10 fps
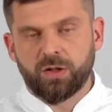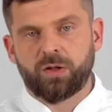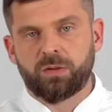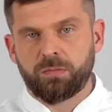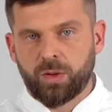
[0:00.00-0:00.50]

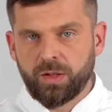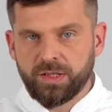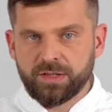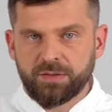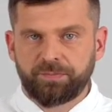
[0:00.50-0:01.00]
or
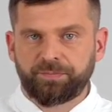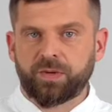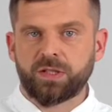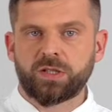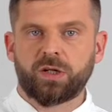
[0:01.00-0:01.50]
moist,
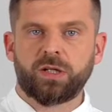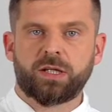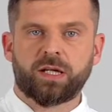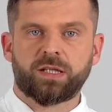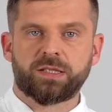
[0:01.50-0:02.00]
so you
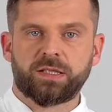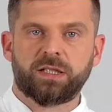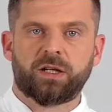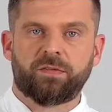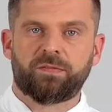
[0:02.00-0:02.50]
can
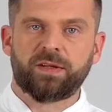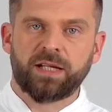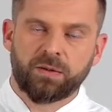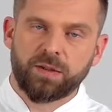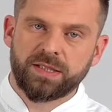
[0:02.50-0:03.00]
seal off
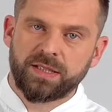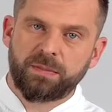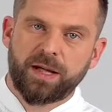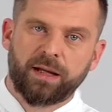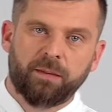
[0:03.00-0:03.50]
liquids in the
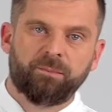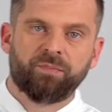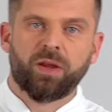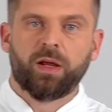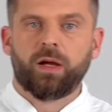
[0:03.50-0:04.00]
bag
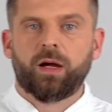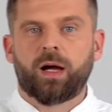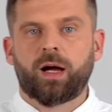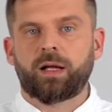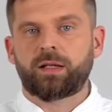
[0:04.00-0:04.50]

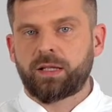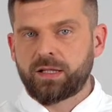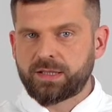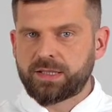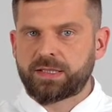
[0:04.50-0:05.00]
uh,
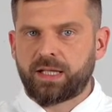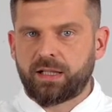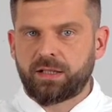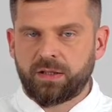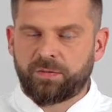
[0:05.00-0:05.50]
there's a
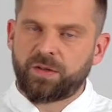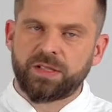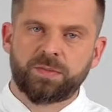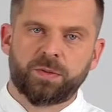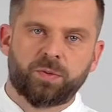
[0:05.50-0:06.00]
slight
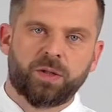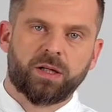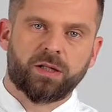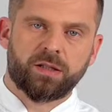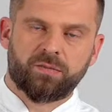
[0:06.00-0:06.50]
difference
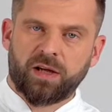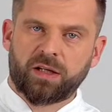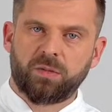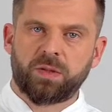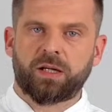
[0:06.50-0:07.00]
between
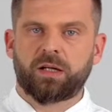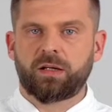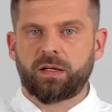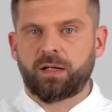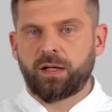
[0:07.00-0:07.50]

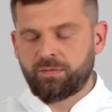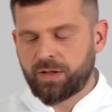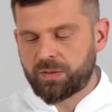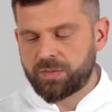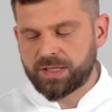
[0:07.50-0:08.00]
vacuuming uh, and
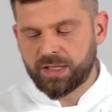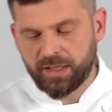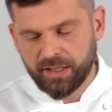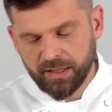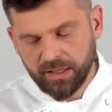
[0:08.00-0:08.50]
vacuum
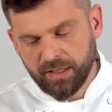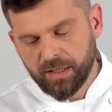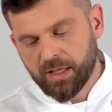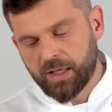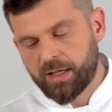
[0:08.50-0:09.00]
sealing
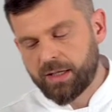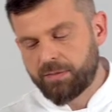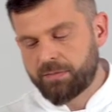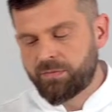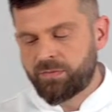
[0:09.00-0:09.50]

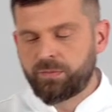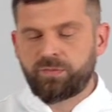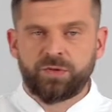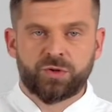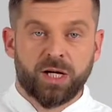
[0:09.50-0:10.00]
um,
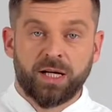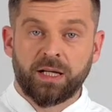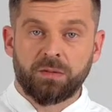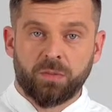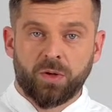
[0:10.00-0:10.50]
dry
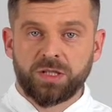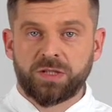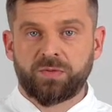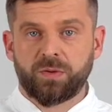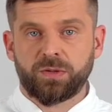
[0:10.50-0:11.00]
and
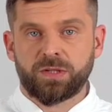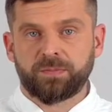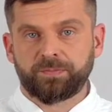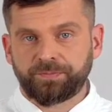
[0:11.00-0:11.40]
moist foods.